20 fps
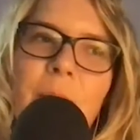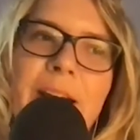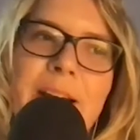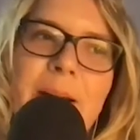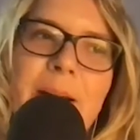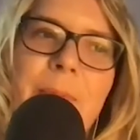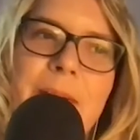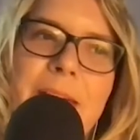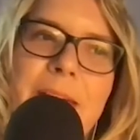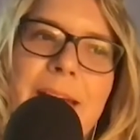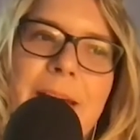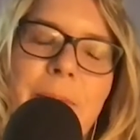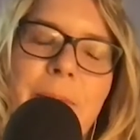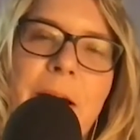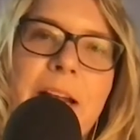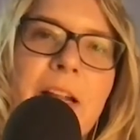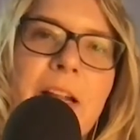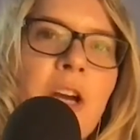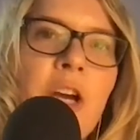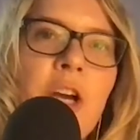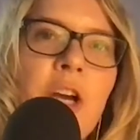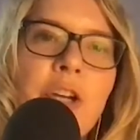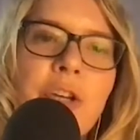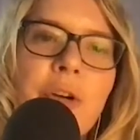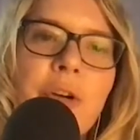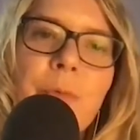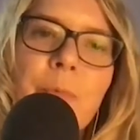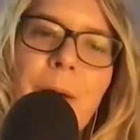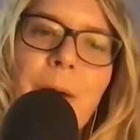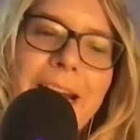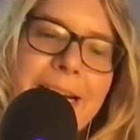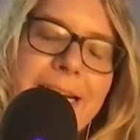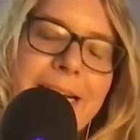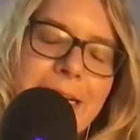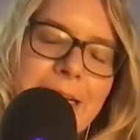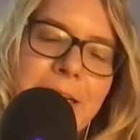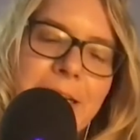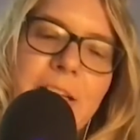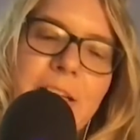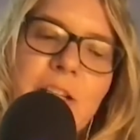way to be. But you're
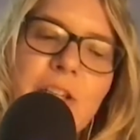right.